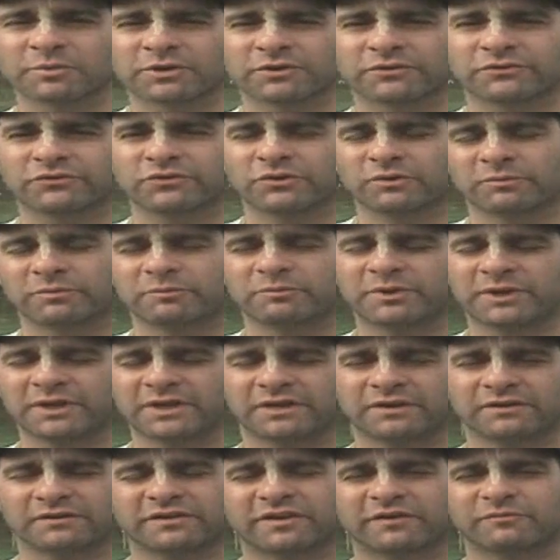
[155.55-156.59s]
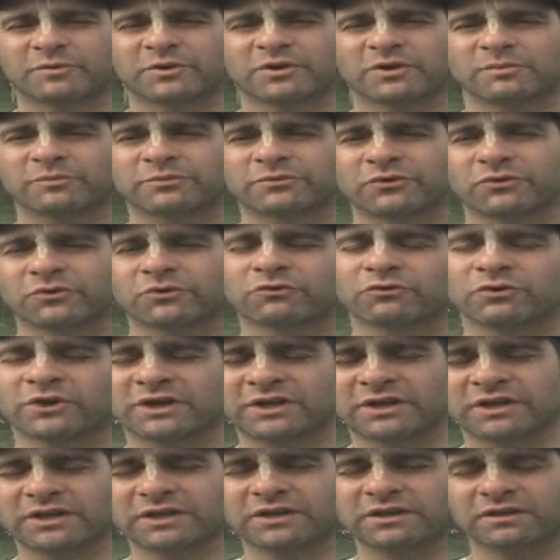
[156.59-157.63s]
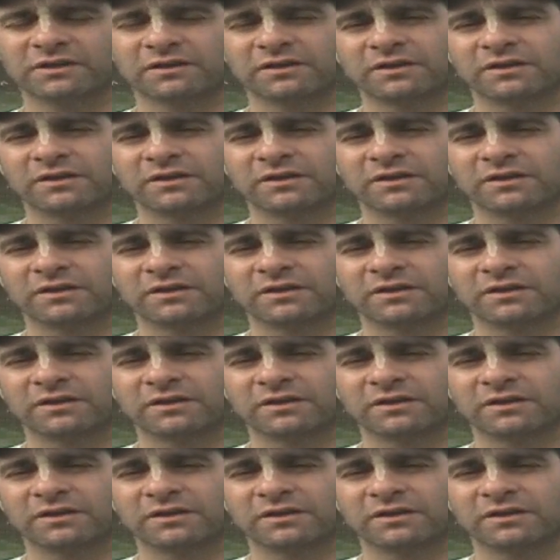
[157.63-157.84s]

because human beings have become so greedy